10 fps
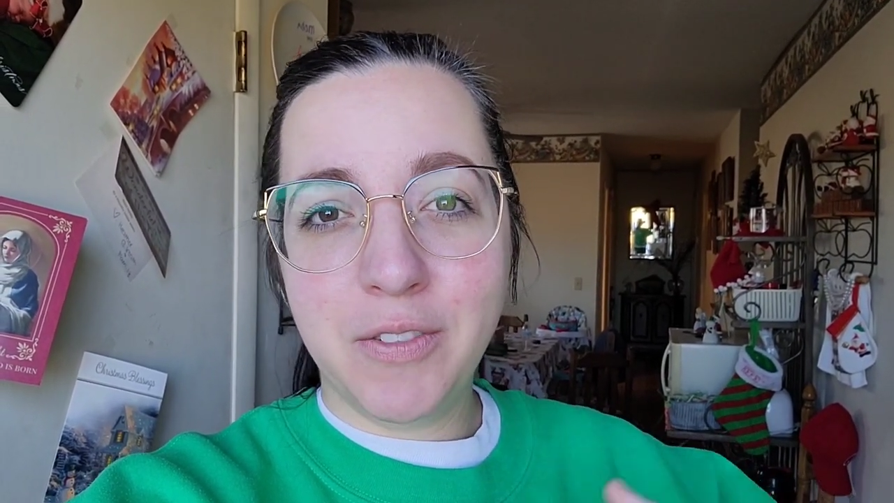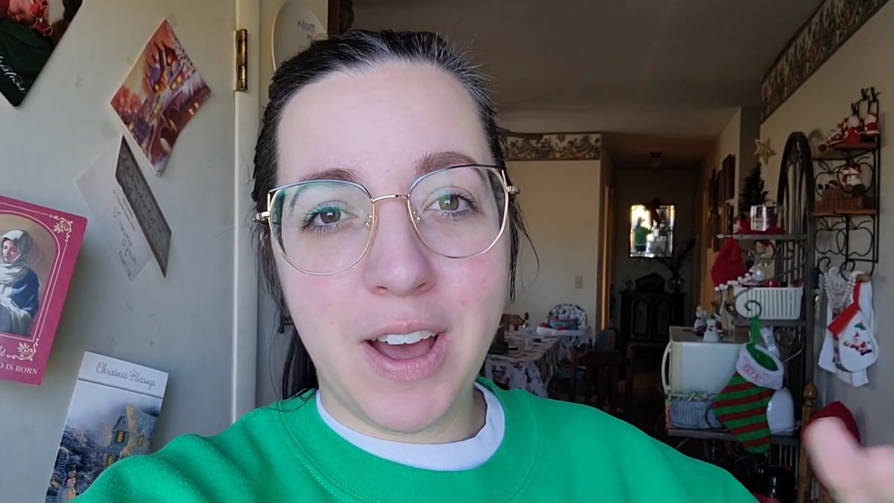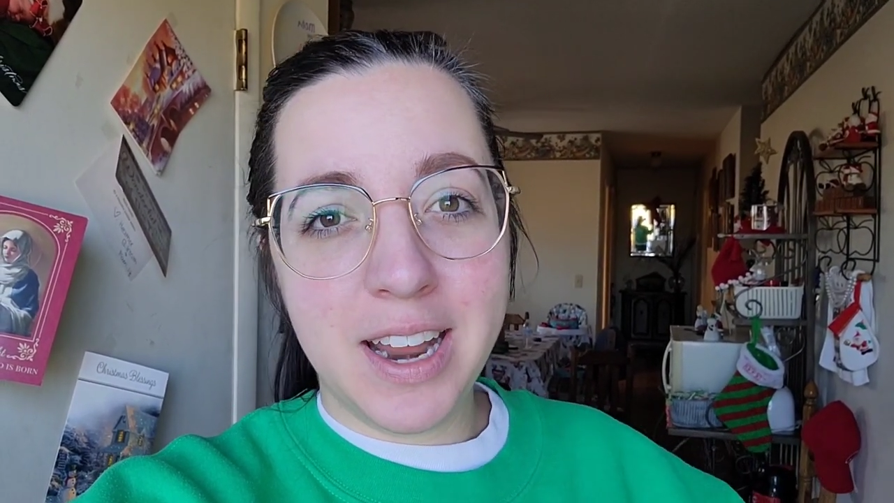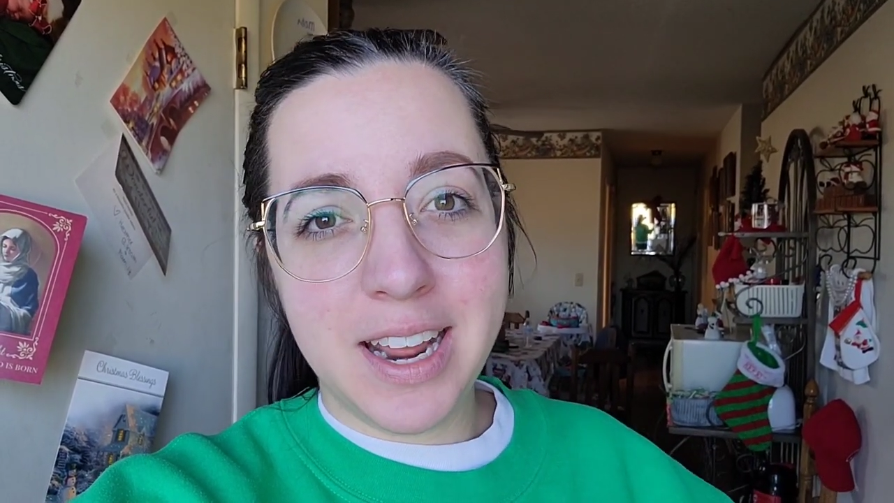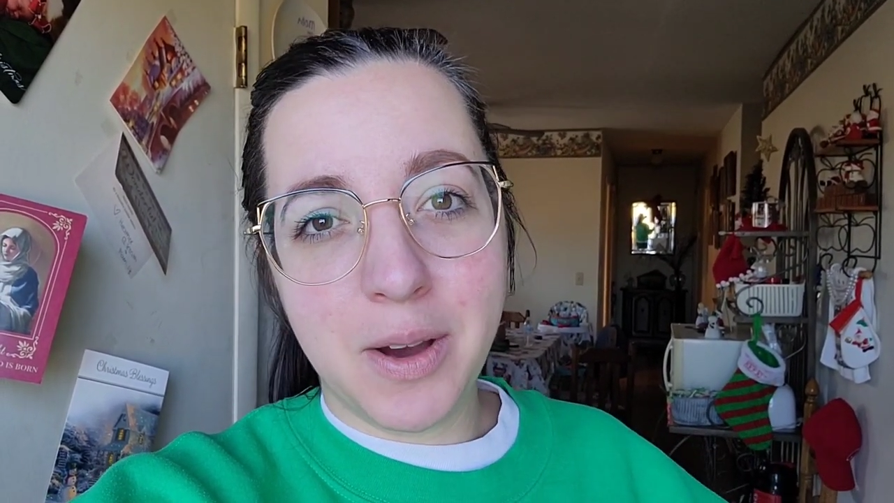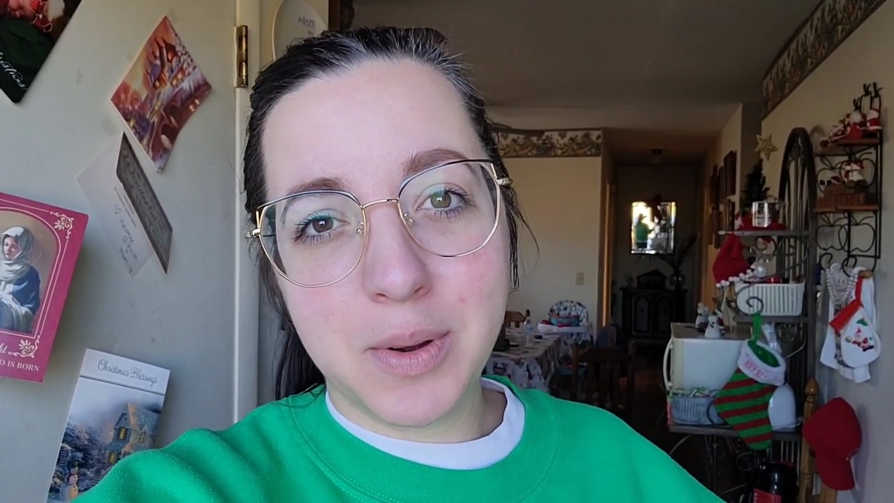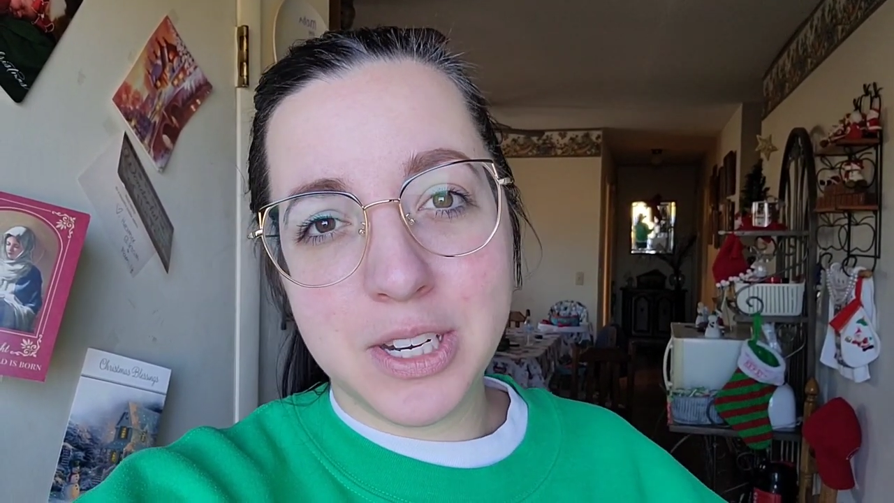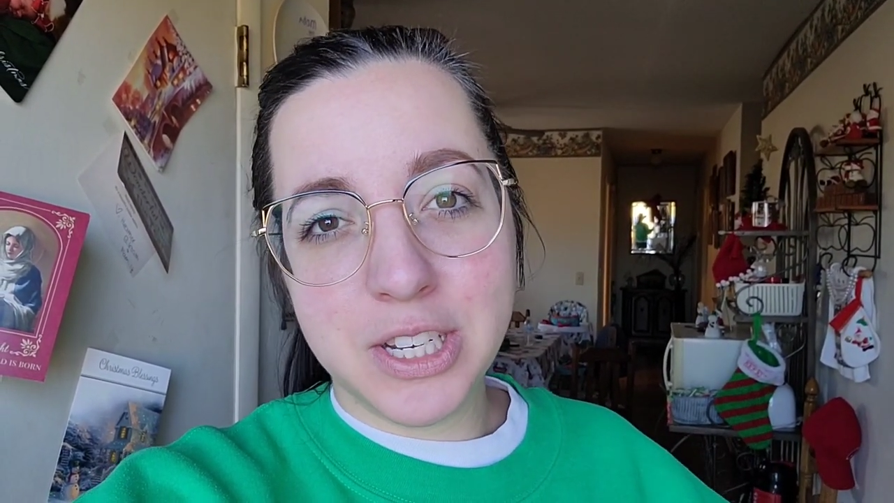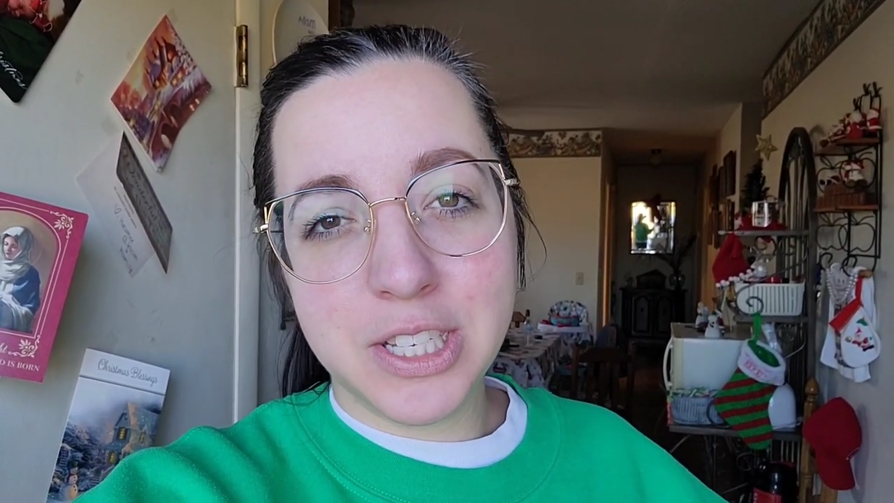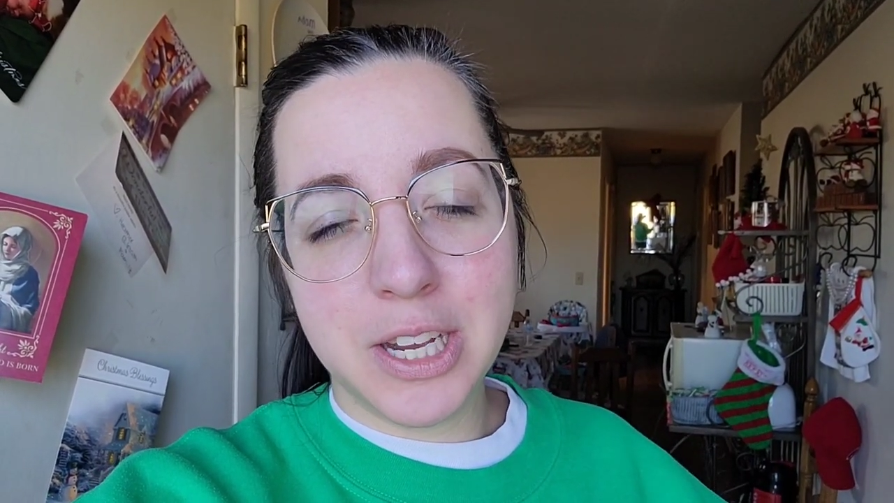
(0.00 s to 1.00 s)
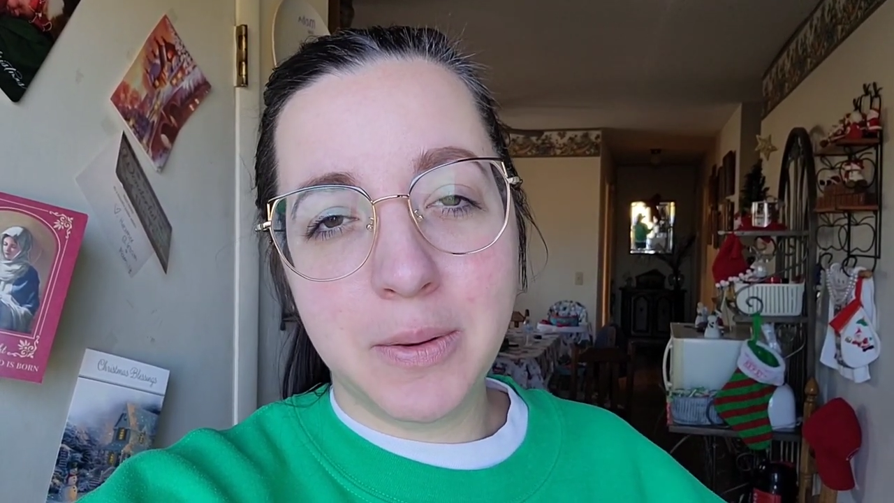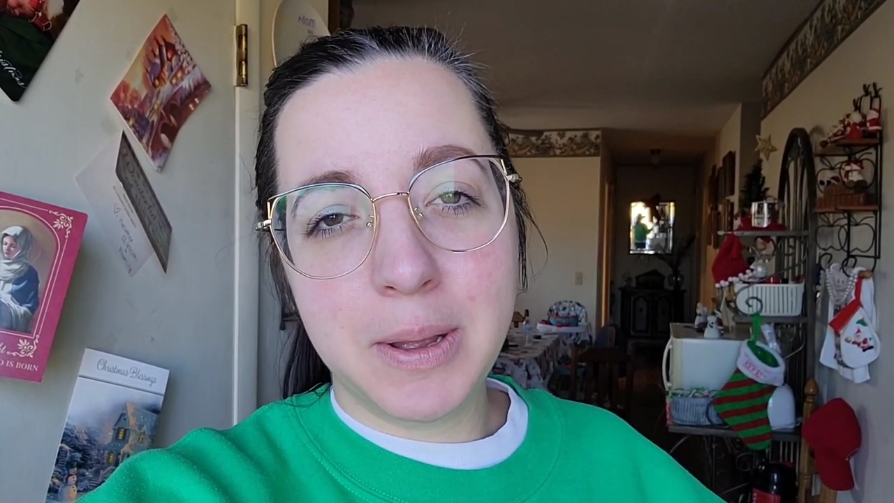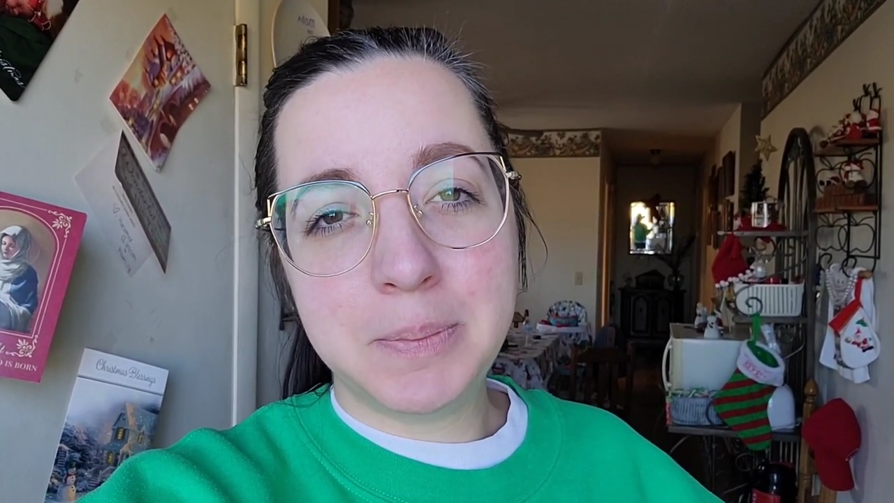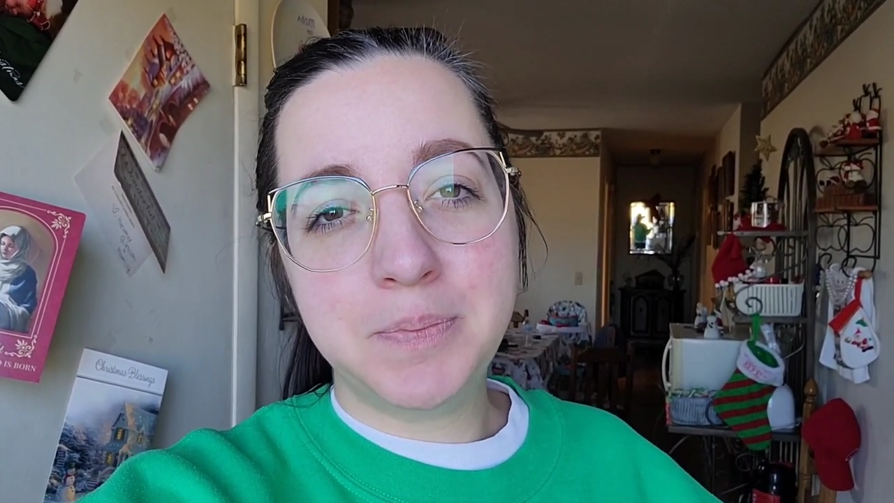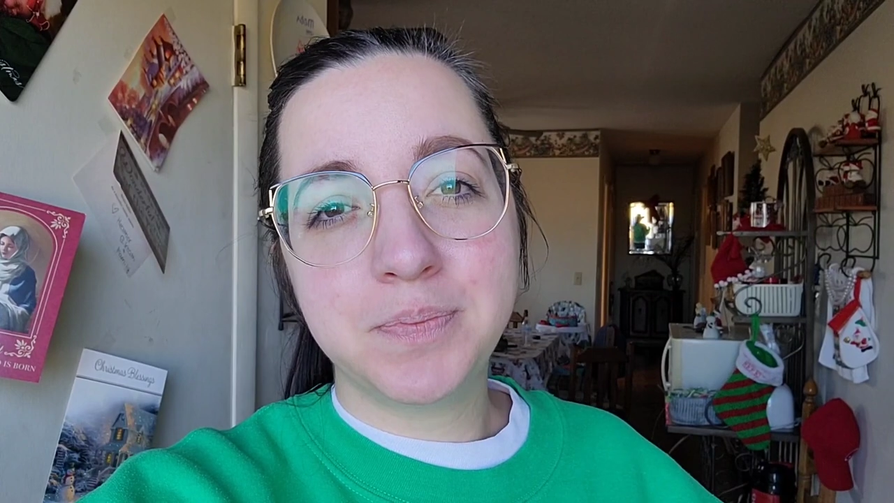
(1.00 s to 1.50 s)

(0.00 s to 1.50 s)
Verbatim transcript: find out what she's doing.